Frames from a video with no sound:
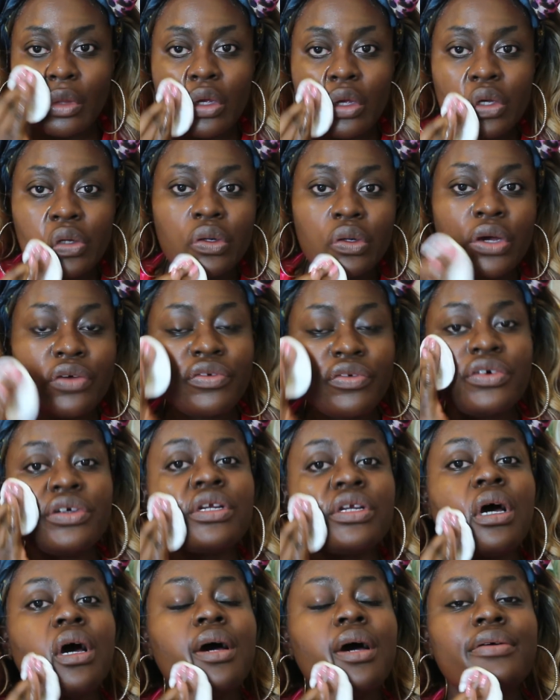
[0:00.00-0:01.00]
You know, if you're in
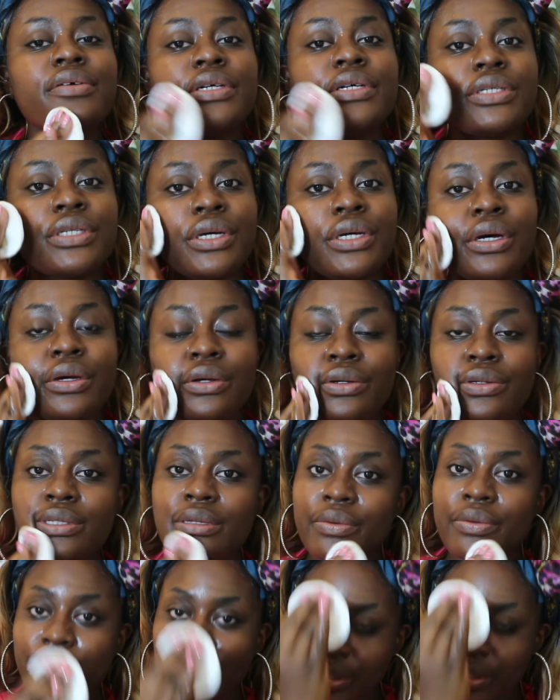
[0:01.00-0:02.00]
a hurry to go
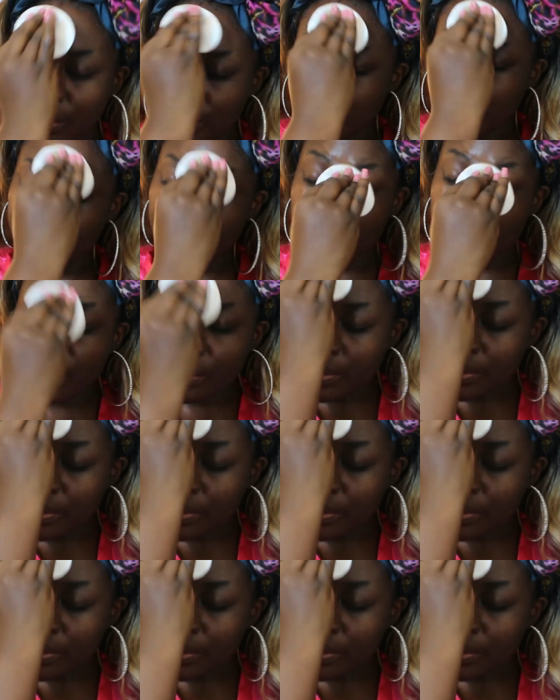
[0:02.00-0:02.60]
somewhere and you're putting your